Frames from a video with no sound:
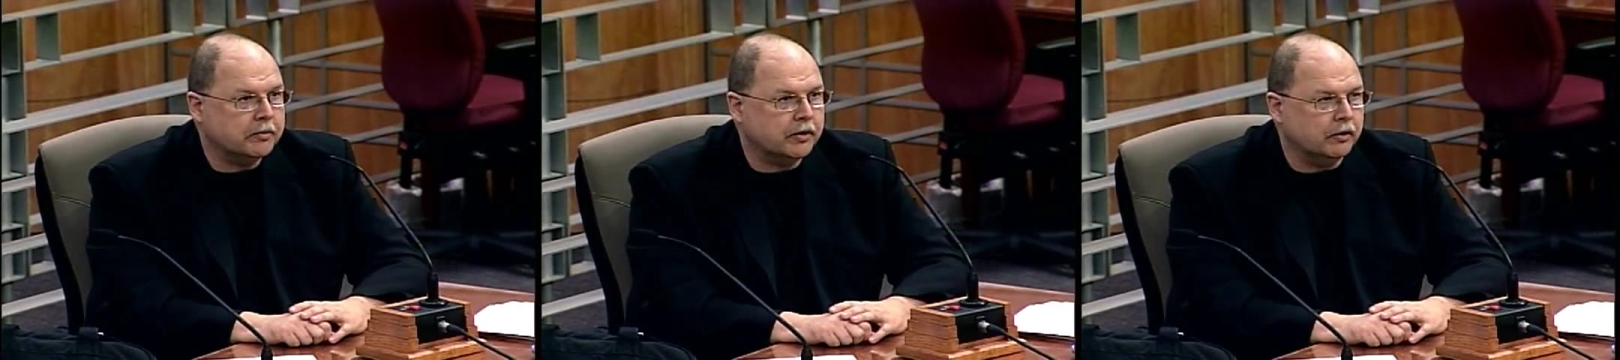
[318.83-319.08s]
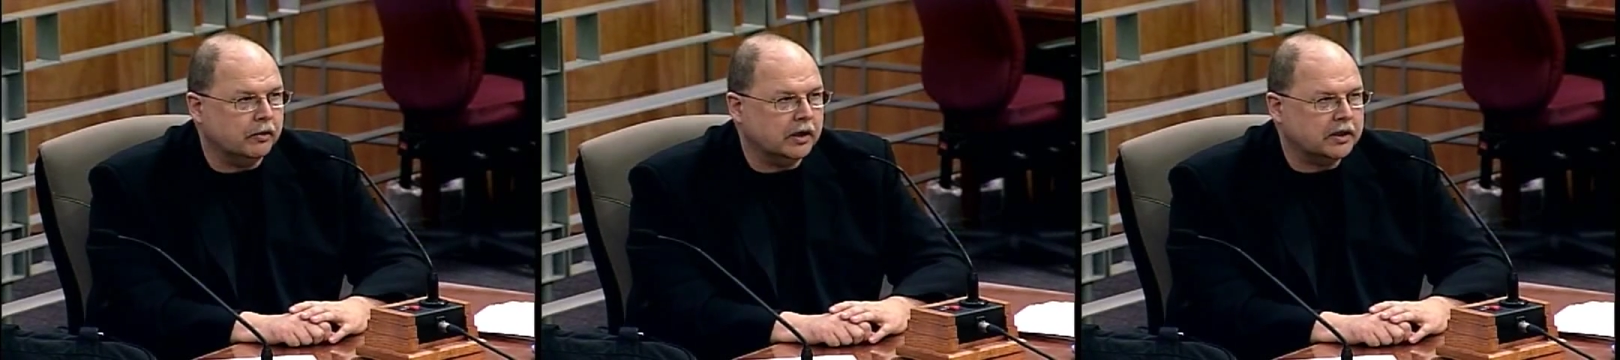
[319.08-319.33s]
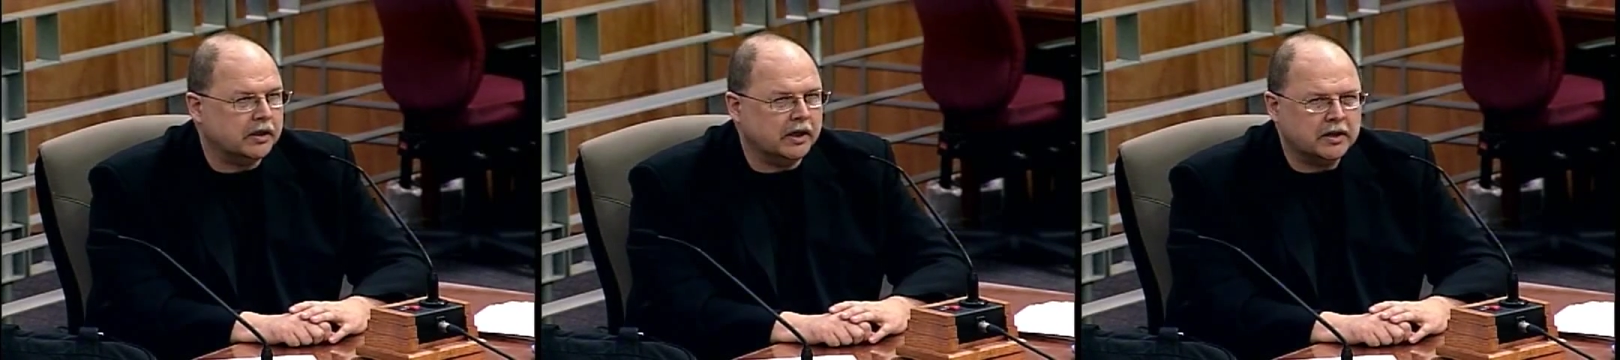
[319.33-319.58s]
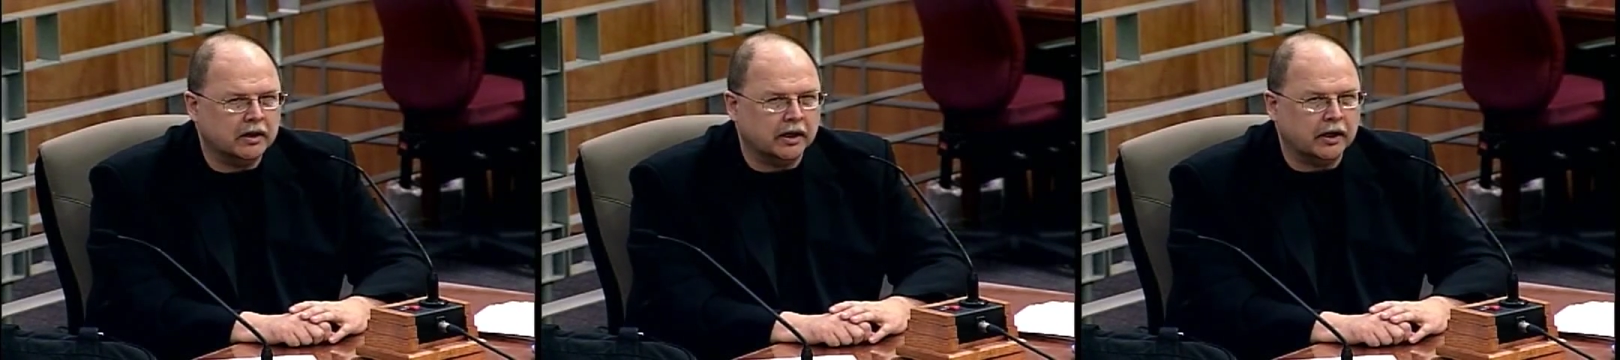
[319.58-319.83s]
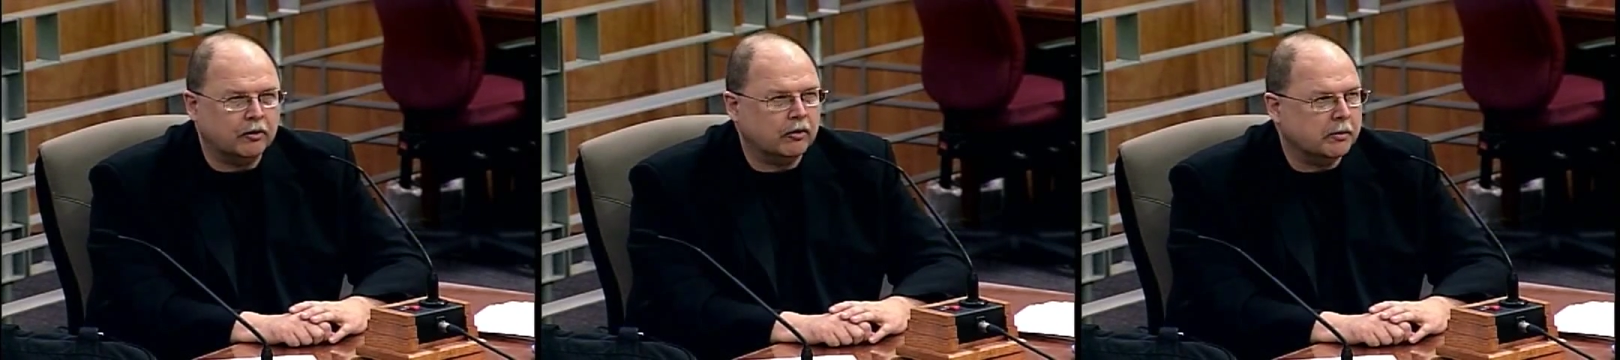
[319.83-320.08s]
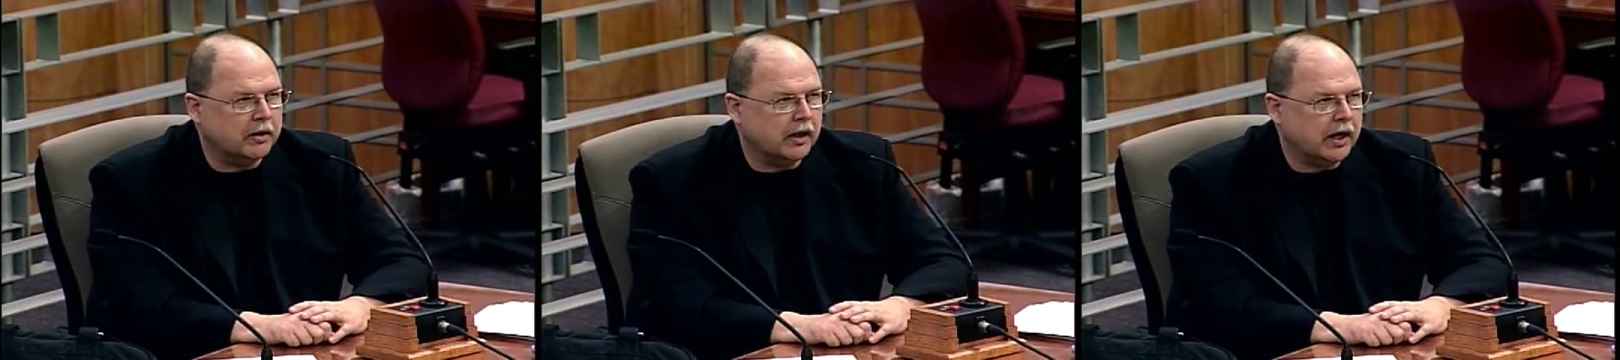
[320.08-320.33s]
to essentially
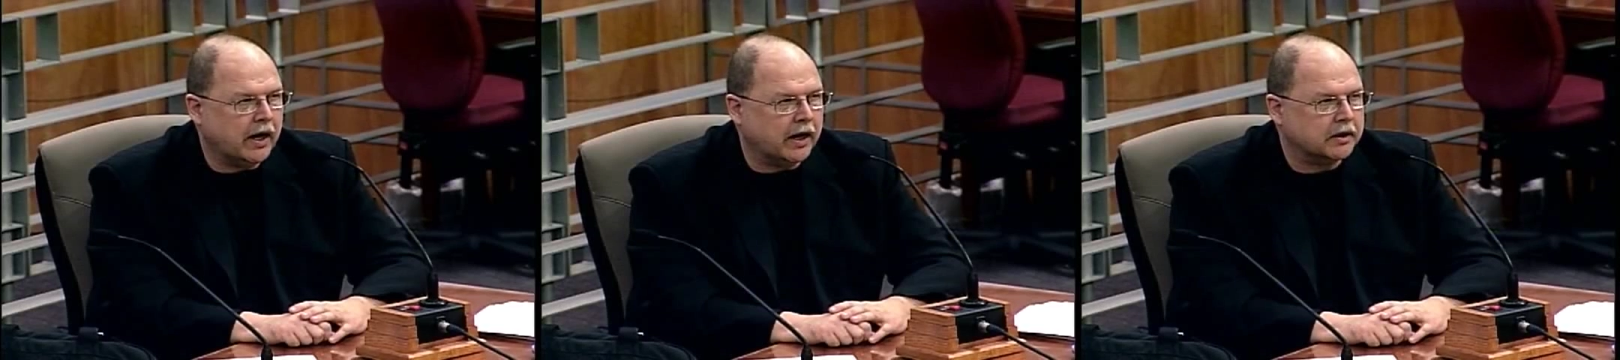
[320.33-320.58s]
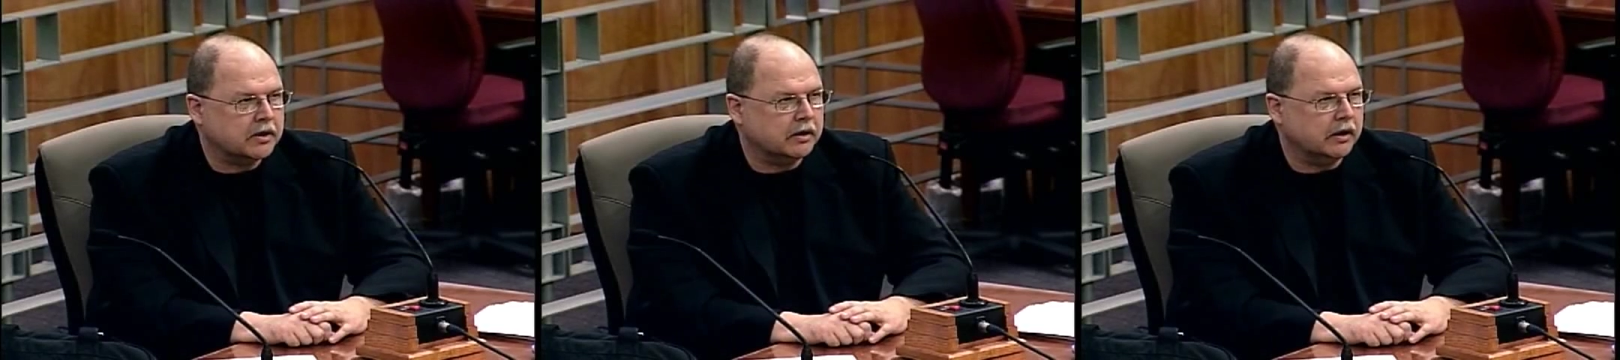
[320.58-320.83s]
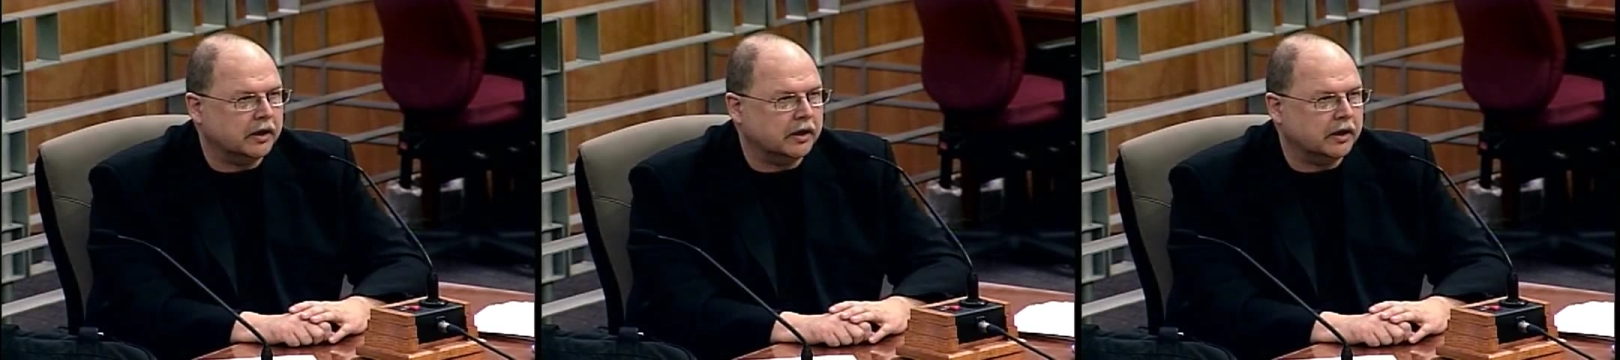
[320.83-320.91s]
criminal acts,